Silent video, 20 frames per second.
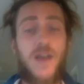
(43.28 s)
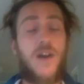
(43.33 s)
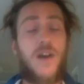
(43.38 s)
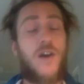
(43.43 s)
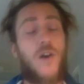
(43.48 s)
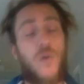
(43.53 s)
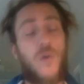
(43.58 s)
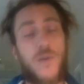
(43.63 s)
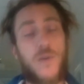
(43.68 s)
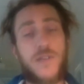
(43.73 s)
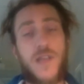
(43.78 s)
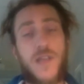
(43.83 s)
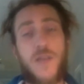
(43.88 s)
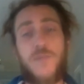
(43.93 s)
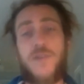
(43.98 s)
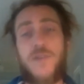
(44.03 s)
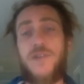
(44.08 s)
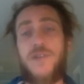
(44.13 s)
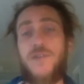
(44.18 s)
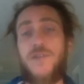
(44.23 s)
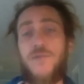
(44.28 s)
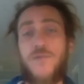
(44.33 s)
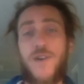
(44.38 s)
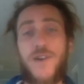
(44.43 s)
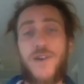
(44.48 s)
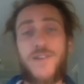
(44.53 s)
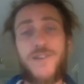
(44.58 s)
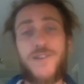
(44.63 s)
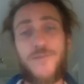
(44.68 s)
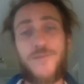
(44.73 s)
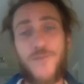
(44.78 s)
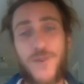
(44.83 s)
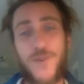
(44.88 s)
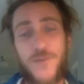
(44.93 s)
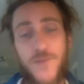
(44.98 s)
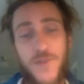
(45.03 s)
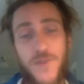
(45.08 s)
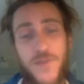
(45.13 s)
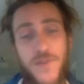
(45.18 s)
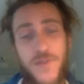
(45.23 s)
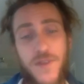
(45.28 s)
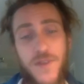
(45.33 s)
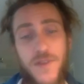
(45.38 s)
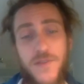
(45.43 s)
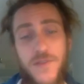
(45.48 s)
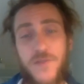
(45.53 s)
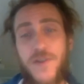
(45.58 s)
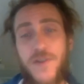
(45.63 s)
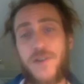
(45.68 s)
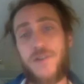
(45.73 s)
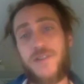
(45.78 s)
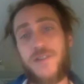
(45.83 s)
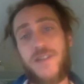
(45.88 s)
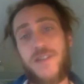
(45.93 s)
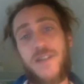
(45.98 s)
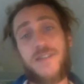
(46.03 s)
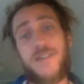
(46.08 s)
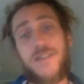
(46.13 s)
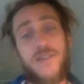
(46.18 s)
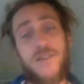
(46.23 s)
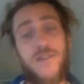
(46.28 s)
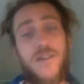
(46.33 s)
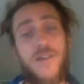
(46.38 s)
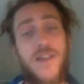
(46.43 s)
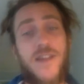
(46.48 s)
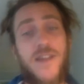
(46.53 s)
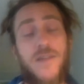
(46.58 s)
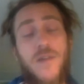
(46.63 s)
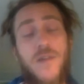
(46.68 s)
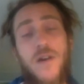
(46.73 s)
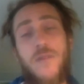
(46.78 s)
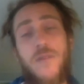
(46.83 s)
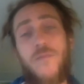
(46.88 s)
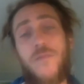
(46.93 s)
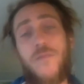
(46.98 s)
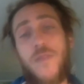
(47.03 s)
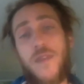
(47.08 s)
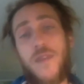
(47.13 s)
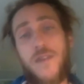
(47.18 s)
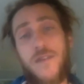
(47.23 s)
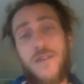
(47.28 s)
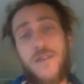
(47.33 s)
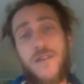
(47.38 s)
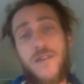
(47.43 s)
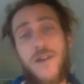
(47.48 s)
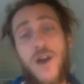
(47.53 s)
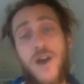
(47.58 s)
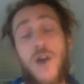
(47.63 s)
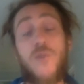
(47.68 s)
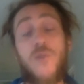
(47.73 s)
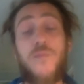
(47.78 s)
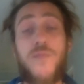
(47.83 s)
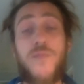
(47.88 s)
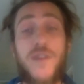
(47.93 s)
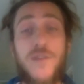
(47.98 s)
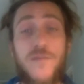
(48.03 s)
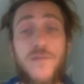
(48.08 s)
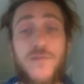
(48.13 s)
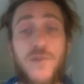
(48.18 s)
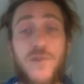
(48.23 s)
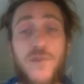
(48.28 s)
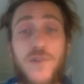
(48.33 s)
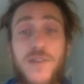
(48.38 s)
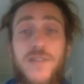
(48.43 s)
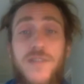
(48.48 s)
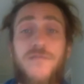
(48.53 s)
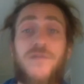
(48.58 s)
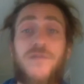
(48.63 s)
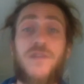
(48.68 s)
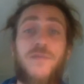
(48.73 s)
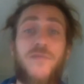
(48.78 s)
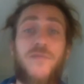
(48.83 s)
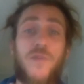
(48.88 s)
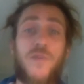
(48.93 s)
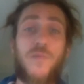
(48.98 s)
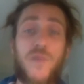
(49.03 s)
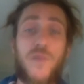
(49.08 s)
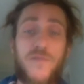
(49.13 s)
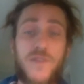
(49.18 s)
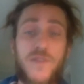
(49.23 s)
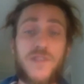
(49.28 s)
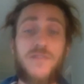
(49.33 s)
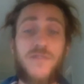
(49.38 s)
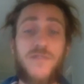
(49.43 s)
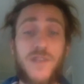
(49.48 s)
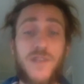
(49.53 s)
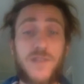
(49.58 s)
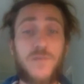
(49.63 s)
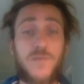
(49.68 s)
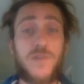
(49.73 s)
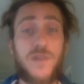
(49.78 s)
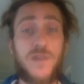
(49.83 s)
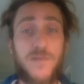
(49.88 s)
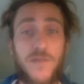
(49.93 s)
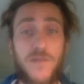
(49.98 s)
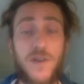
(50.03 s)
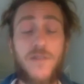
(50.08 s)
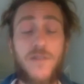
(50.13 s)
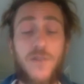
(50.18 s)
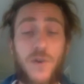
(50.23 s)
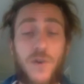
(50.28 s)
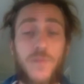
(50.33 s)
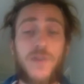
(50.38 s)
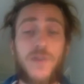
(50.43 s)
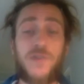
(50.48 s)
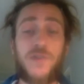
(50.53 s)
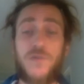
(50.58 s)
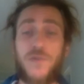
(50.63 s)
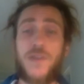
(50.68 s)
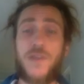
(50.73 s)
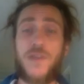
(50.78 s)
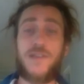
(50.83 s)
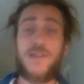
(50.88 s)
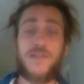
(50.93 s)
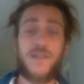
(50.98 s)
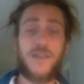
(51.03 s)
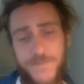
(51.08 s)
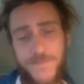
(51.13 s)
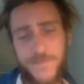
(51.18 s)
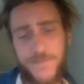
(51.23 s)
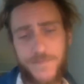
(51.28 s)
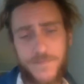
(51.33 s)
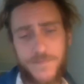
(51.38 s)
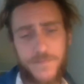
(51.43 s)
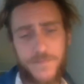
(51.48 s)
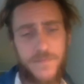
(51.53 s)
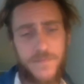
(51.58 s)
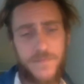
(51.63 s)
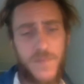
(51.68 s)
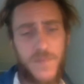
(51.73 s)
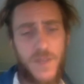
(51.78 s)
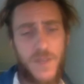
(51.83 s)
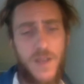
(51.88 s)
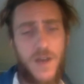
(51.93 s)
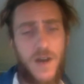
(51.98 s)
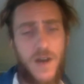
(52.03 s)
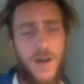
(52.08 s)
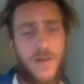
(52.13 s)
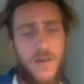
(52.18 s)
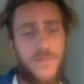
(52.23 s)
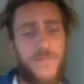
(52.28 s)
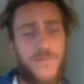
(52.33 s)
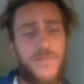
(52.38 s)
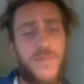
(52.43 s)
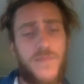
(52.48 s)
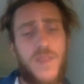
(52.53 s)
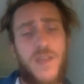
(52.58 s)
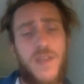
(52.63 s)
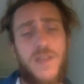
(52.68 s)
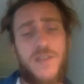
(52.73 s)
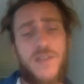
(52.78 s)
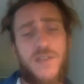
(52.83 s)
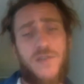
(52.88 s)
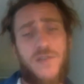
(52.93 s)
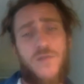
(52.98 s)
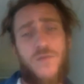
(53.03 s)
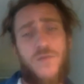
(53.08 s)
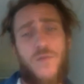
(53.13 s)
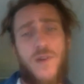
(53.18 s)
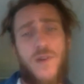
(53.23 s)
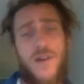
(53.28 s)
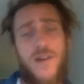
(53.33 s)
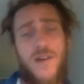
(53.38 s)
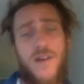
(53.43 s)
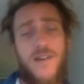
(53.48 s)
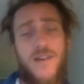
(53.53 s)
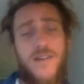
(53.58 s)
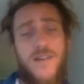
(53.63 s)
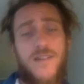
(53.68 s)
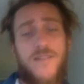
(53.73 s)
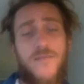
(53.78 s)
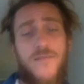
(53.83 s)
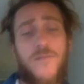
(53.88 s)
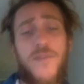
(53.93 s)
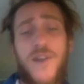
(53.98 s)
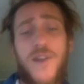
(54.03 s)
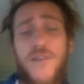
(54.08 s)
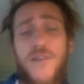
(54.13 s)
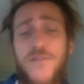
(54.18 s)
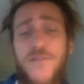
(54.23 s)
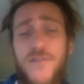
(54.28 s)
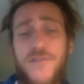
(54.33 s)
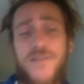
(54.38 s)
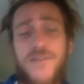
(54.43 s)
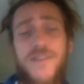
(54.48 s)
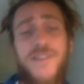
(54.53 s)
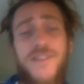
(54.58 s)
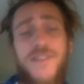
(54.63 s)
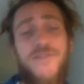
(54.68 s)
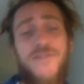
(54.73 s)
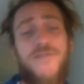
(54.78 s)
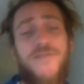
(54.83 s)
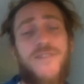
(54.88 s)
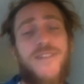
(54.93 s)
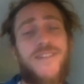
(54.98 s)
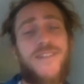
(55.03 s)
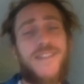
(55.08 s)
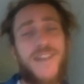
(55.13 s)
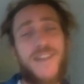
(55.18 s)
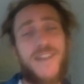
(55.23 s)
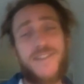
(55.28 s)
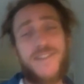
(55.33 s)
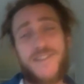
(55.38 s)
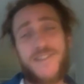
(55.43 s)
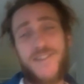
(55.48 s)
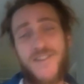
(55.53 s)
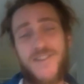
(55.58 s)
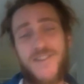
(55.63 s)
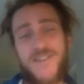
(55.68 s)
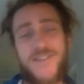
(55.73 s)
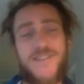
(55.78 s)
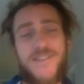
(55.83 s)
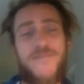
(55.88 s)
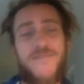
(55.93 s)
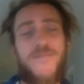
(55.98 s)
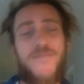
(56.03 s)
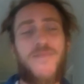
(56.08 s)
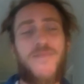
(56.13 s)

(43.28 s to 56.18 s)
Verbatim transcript: Always happy to, uh, to work with uh, the Greater Good Science Center and um, uh, hope that you've joined us for some of our previous events, which have, have all been truly excellent. Um, so uh, without further ado, tonight starts.